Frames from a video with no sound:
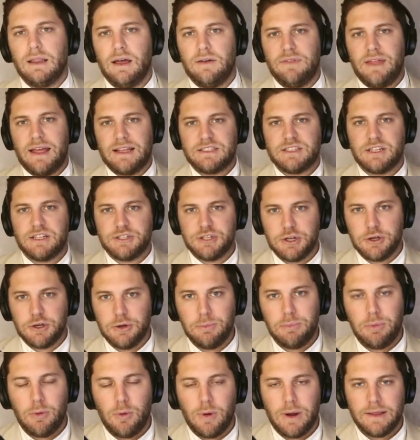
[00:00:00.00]
that. Such a
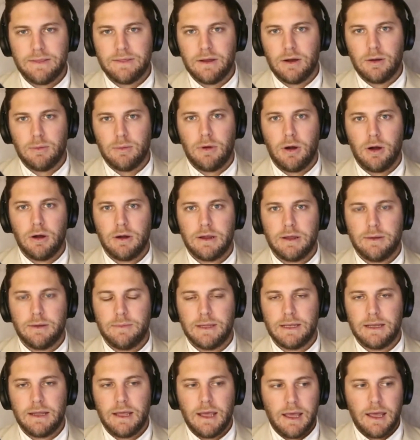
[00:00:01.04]
good point there, Mark. I
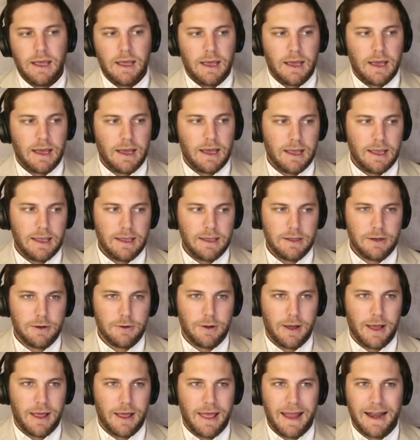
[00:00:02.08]
mean,
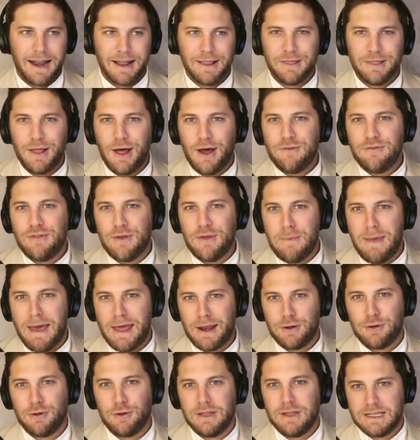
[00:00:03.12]
and I love the
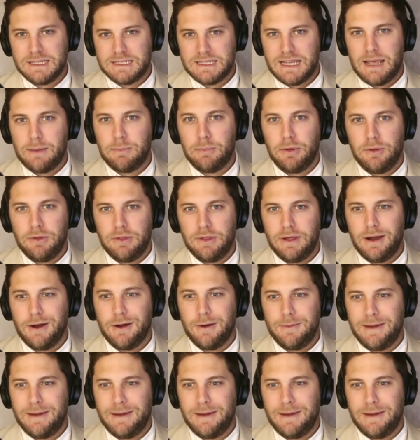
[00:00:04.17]
medical example there.